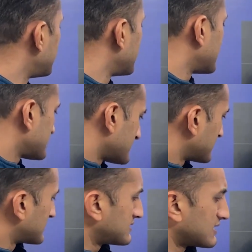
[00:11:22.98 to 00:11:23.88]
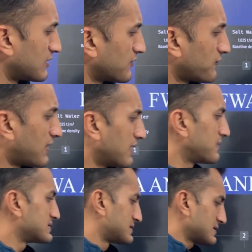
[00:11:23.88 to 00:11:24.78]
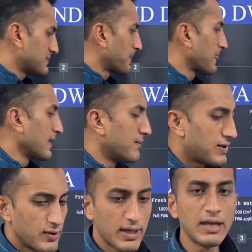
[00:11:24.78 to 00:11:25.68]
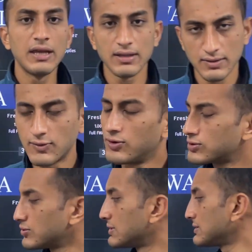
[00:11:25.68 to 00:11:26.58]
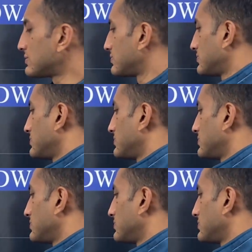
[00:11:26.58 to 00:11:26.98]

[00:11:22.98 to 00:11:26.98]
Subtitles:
changes, this is none of our business, but you can go through this.